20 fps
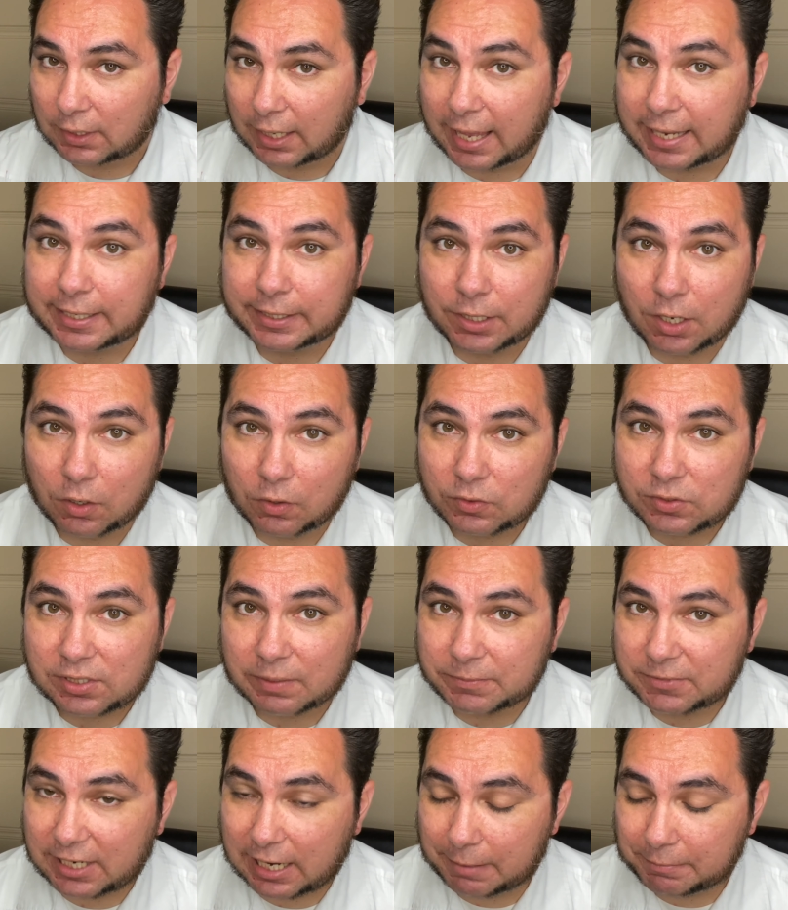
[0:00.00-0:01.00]
And I know
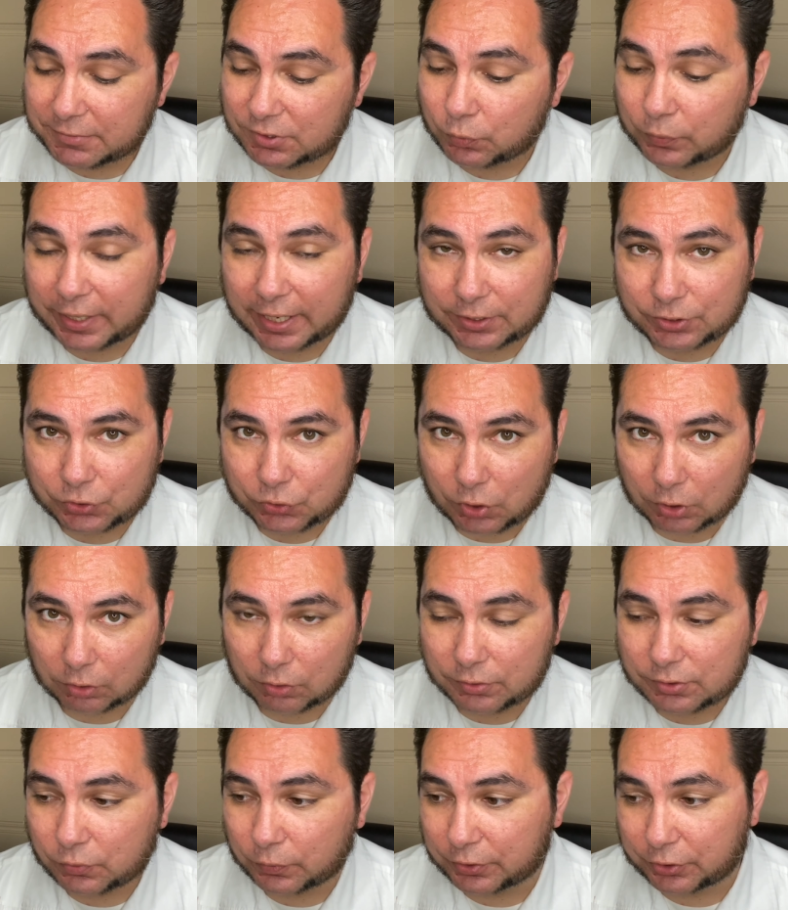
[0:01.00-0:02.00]
sometimes we had
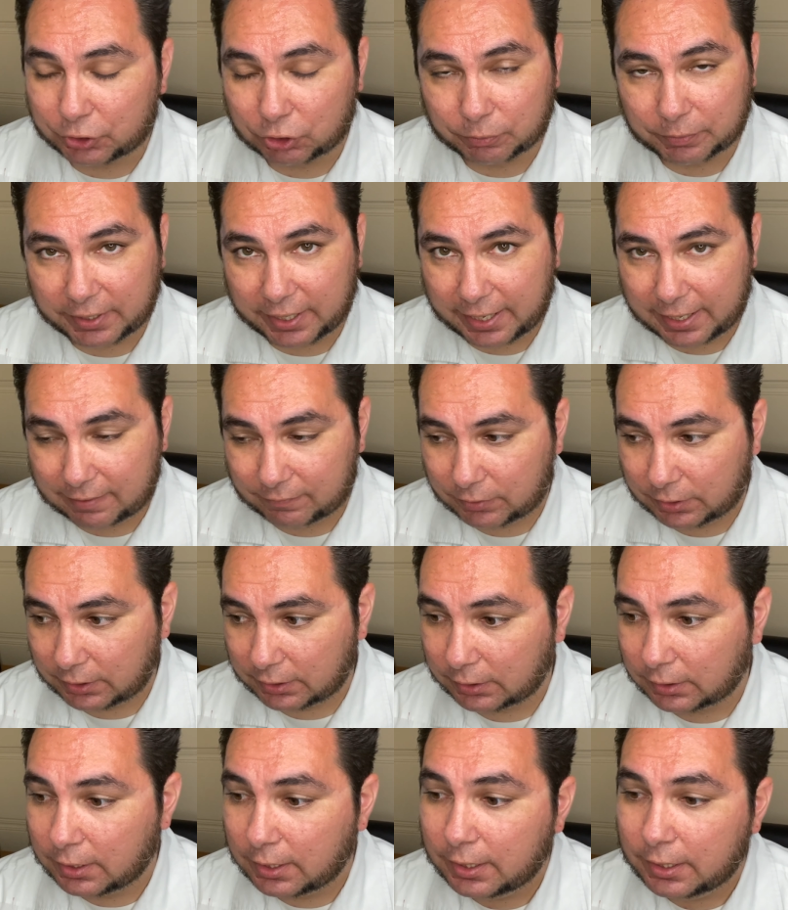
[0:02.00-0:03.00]
struggles with your
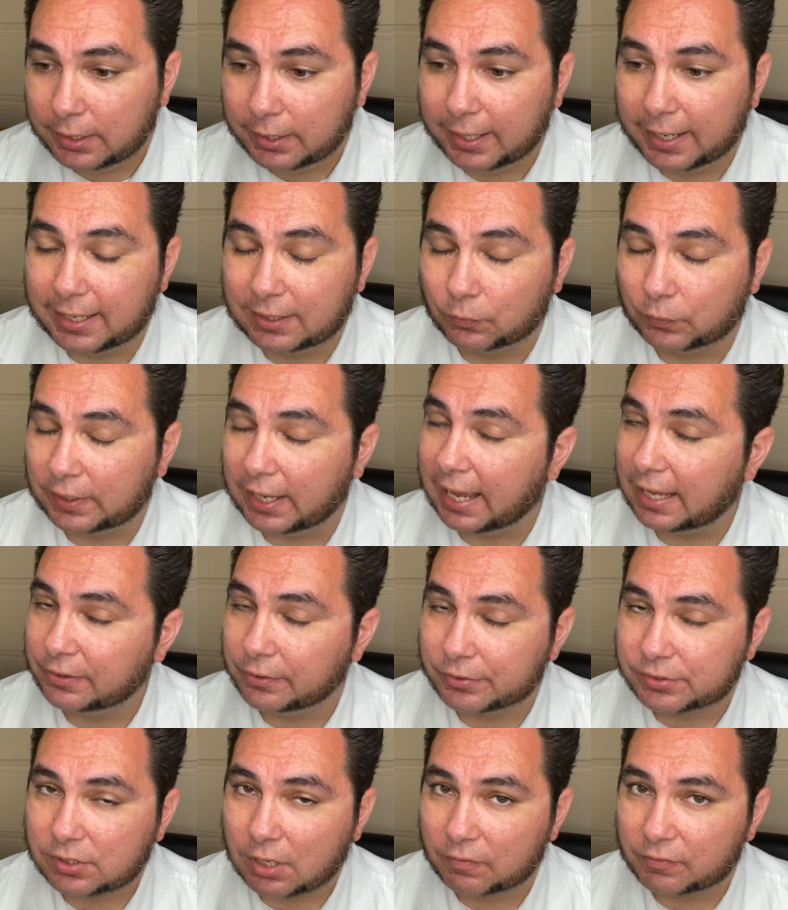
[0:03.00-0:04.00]
behavior and we had
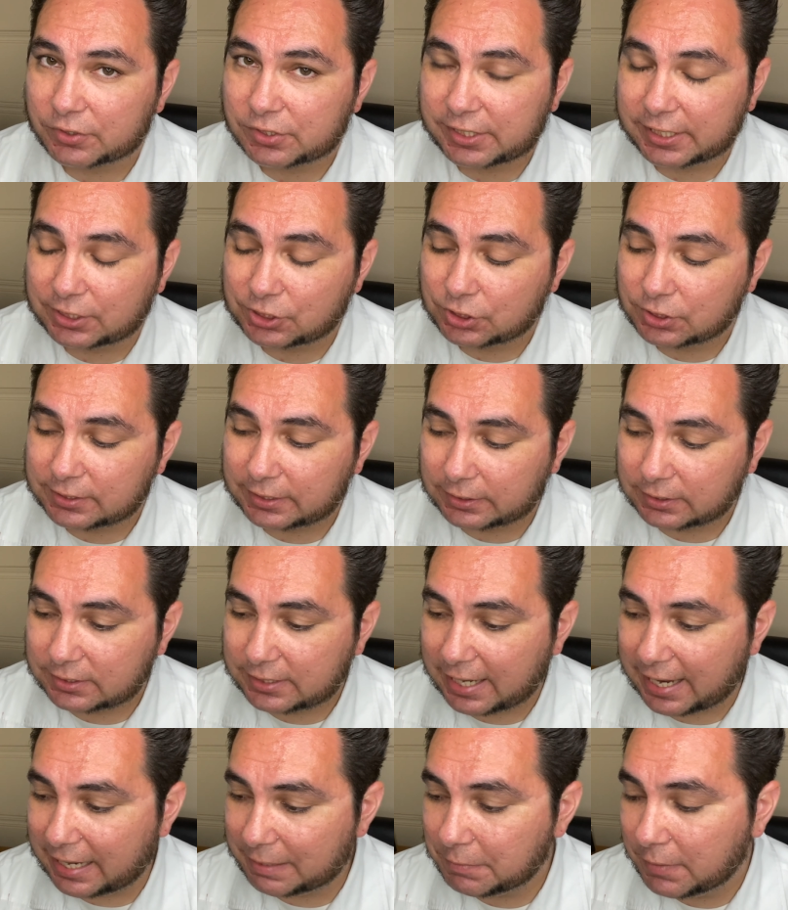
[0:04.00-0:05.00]
those conversations at the
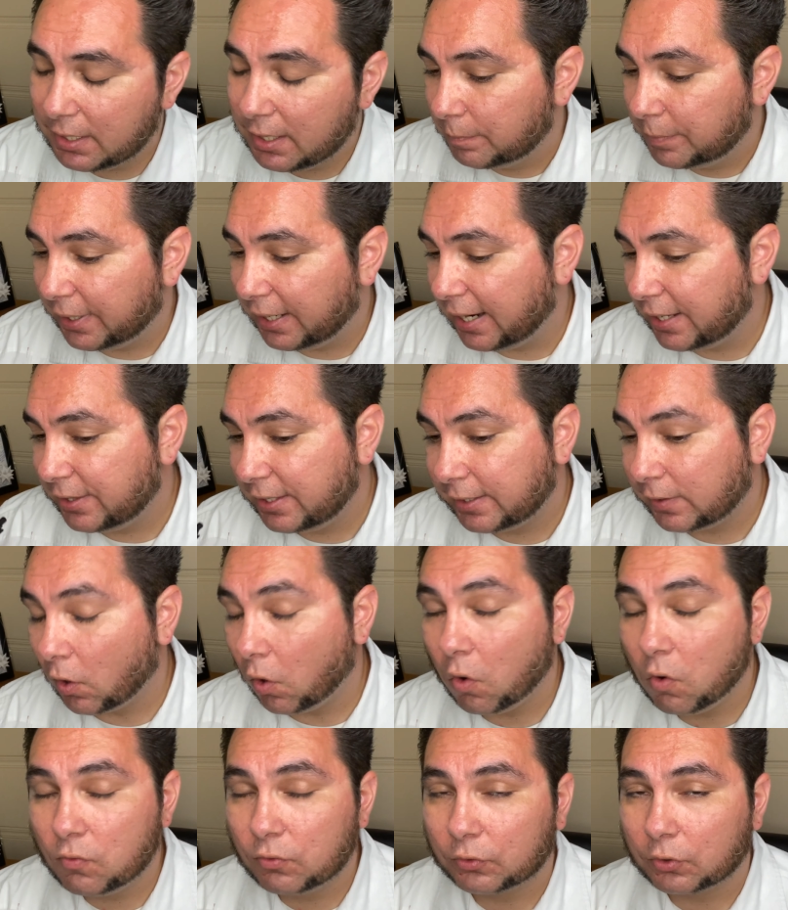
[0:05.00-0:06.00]
time, but I think
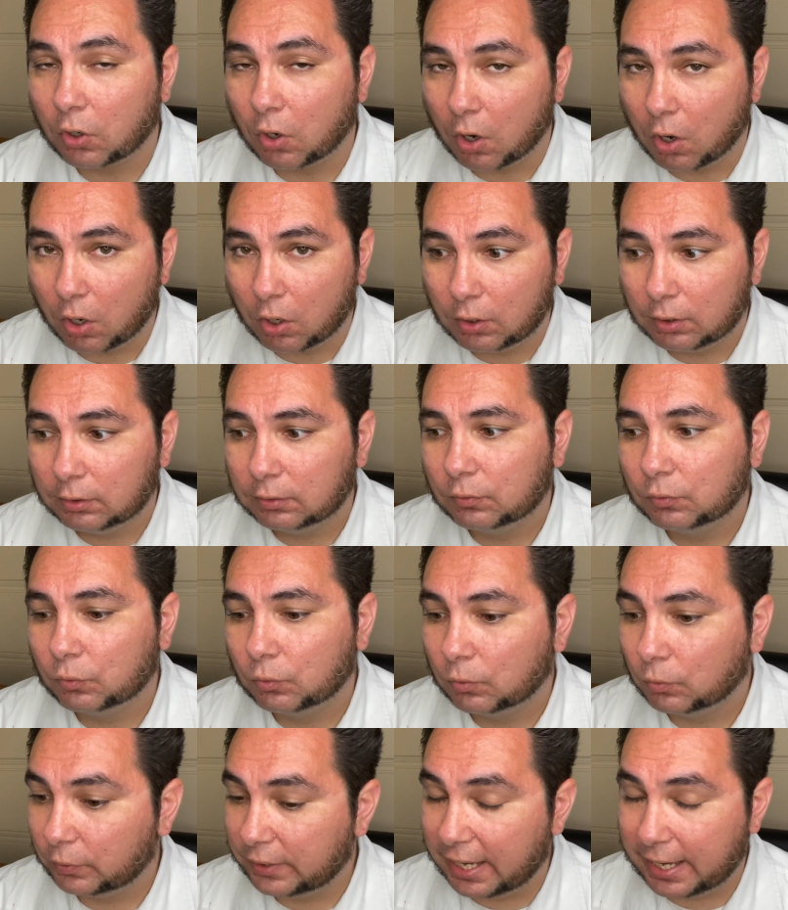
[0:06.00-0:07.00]
overall
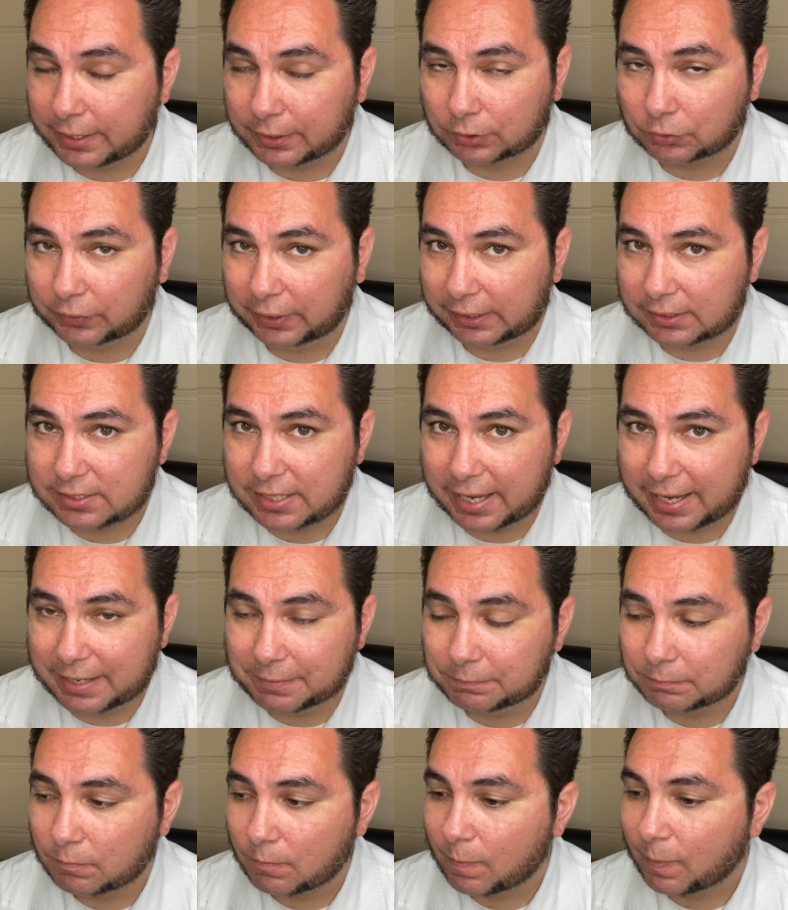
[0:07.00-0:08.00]
we had a great
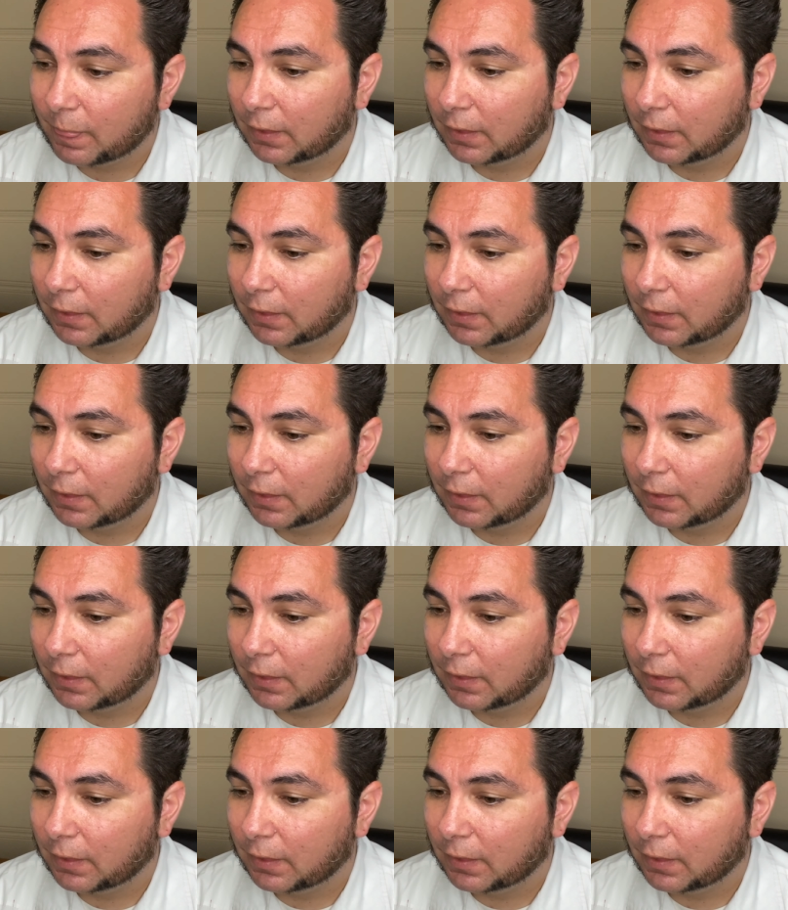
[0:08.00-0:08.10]
time.